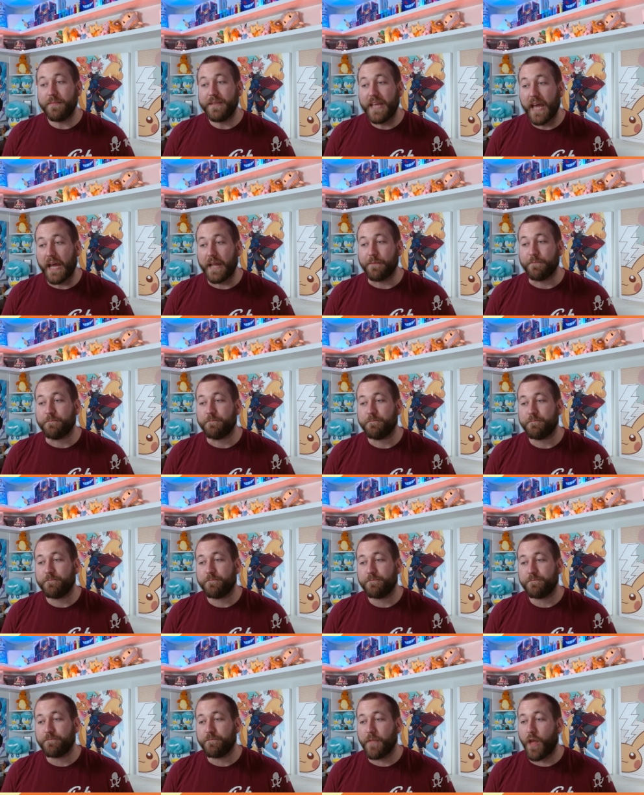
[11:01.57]
10.
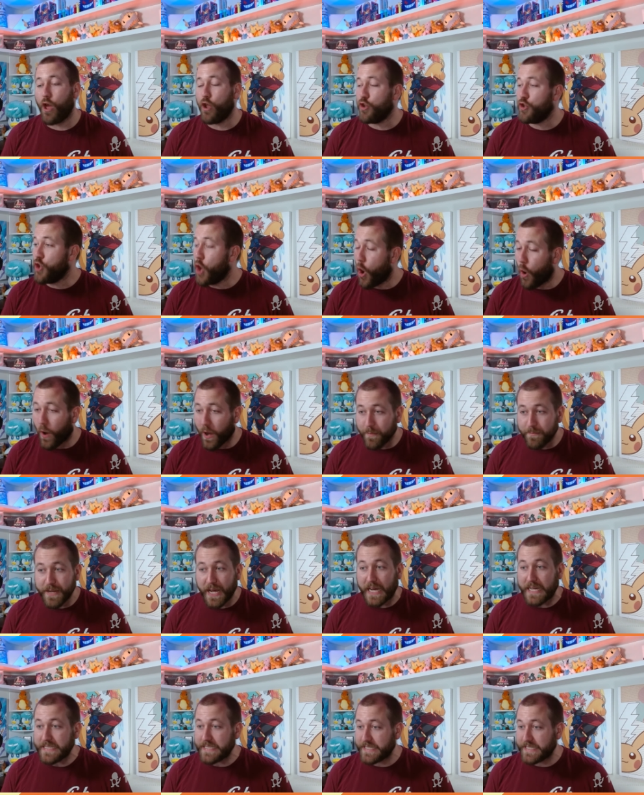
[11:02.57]
No, I'm not